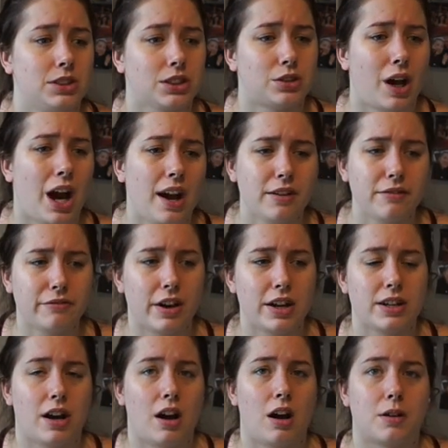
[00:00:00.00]
So I don't
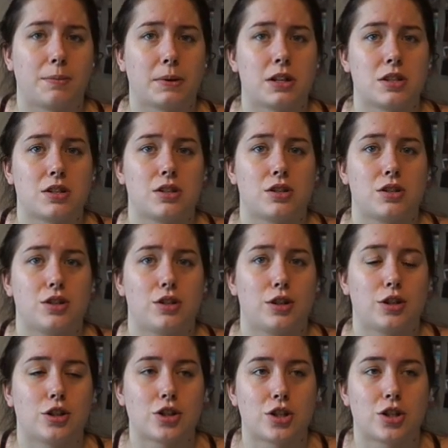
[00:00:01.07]
find it hard, because
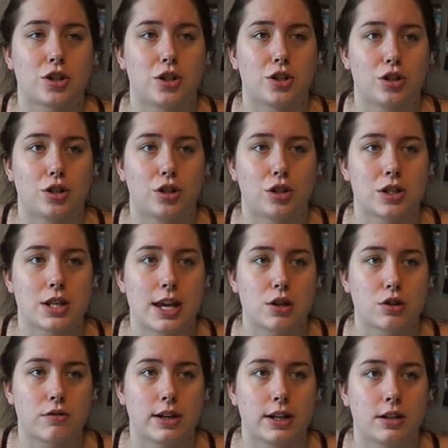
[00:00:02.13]
you just, say
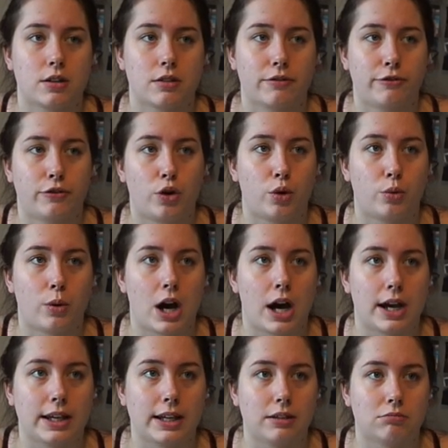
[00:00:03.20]
you're in
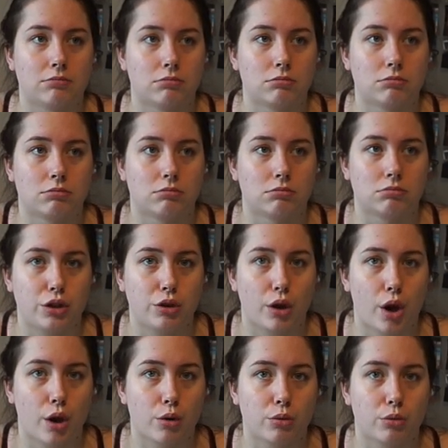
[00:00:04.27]
4Y,
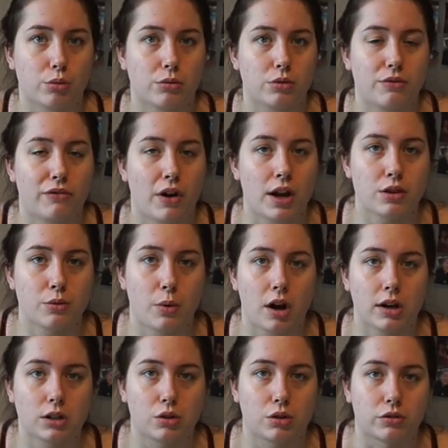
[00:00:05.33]
you find the
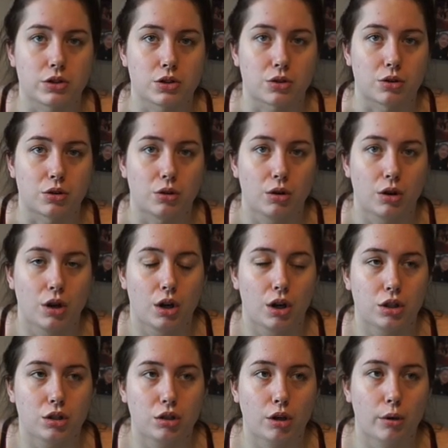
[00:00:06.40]
Y corridor,
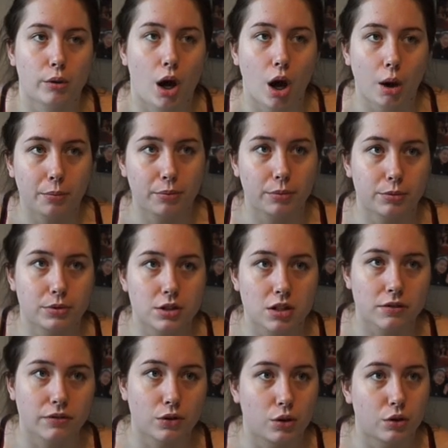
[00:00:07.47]
you go up to
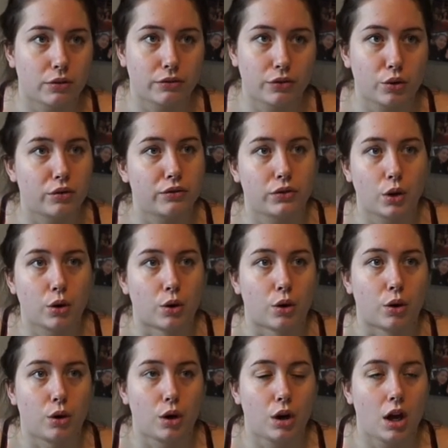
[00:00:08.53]
the fourth
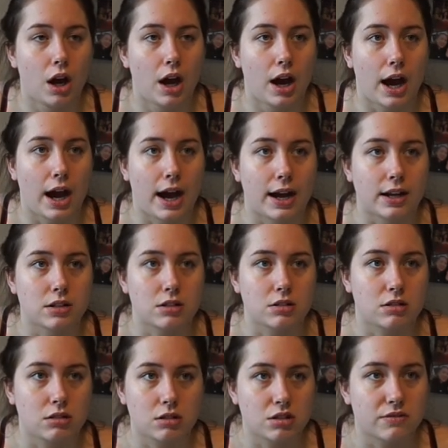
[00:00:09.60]
floor, and
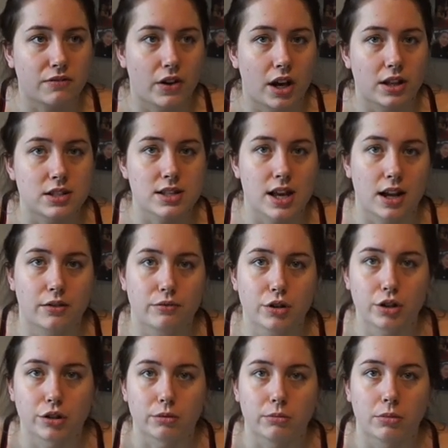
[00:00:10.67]
you'd find the second
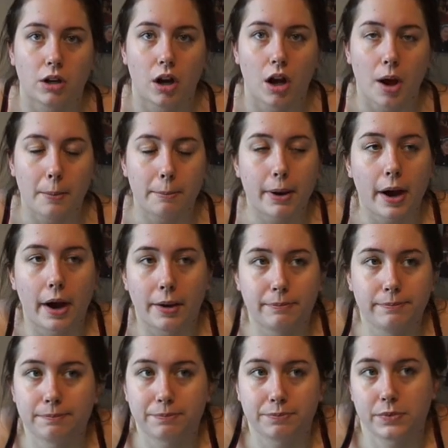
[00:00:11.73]
room.
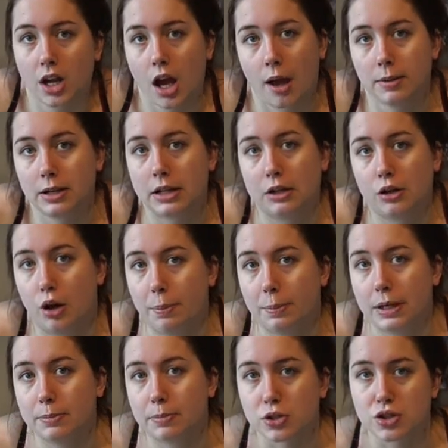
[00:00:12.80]
But I mean, a lot of
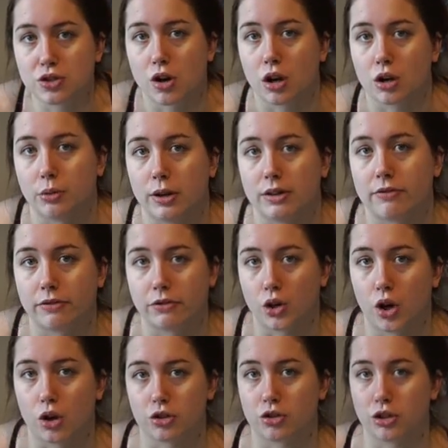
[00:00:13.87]
people struggle with
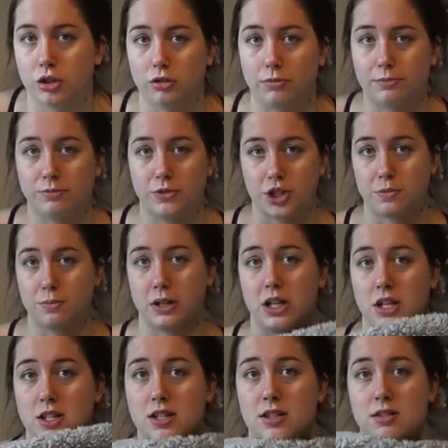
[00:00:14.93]
Cottrell just
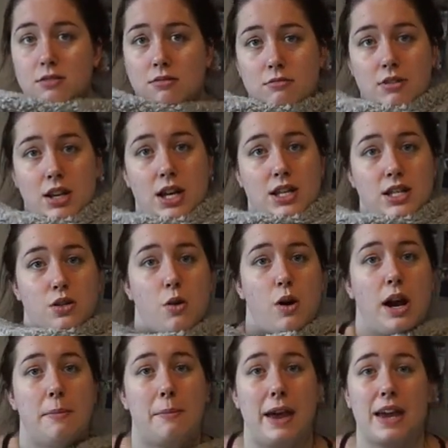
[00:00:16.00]
because it is
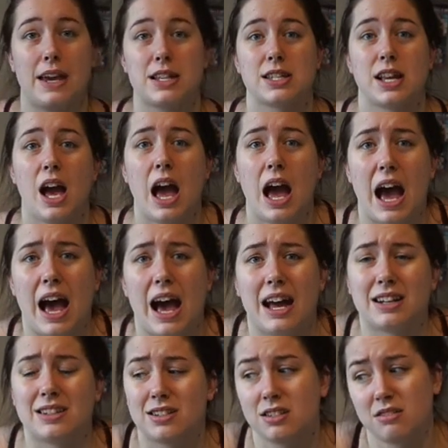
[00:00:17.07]
quite a maze,
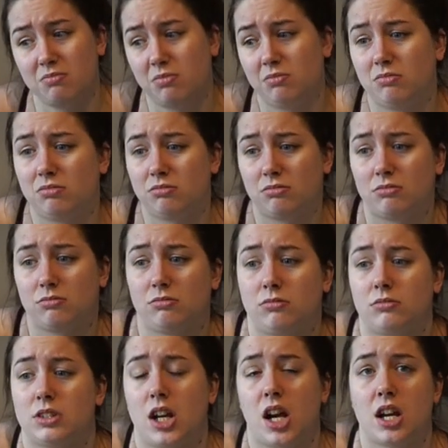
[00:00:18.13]
and
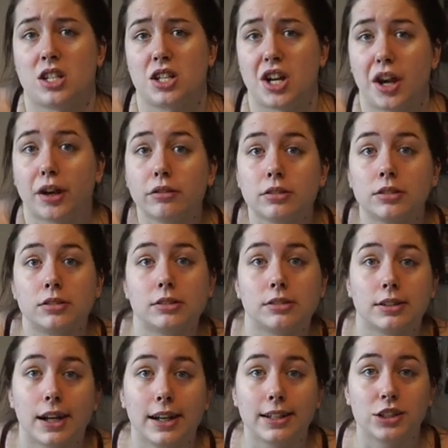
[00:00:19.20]
I don't know,
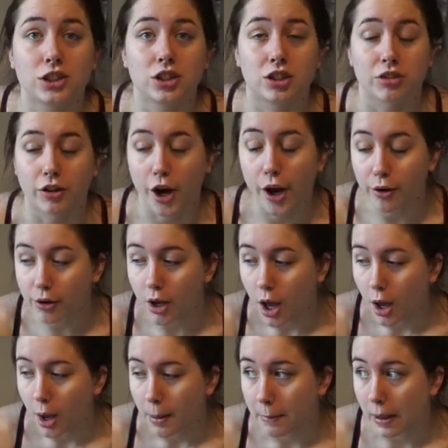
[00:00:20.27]
each their own.
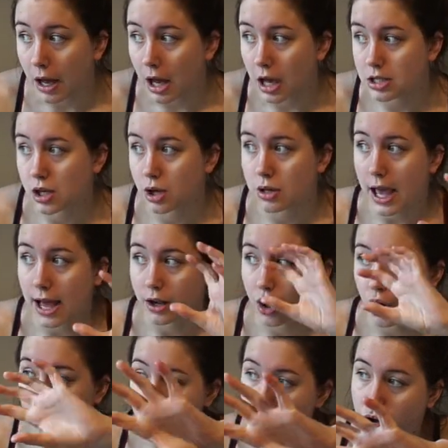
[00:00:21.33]
But so yeah,
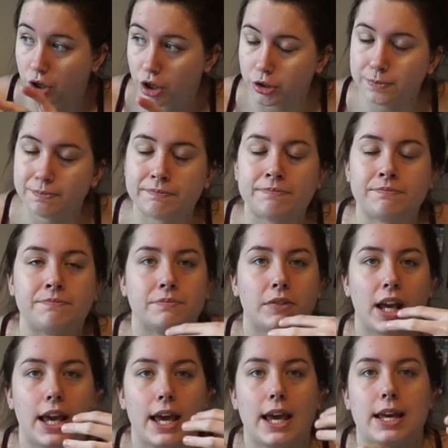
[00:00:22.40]
Cottrell
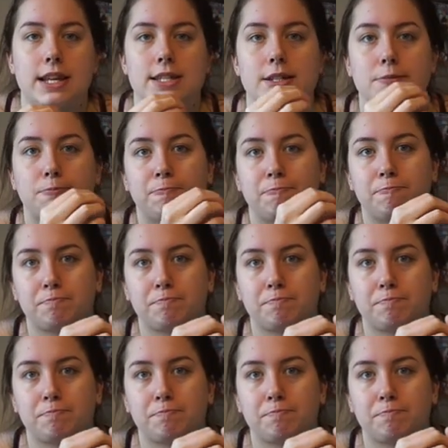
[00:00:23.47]
is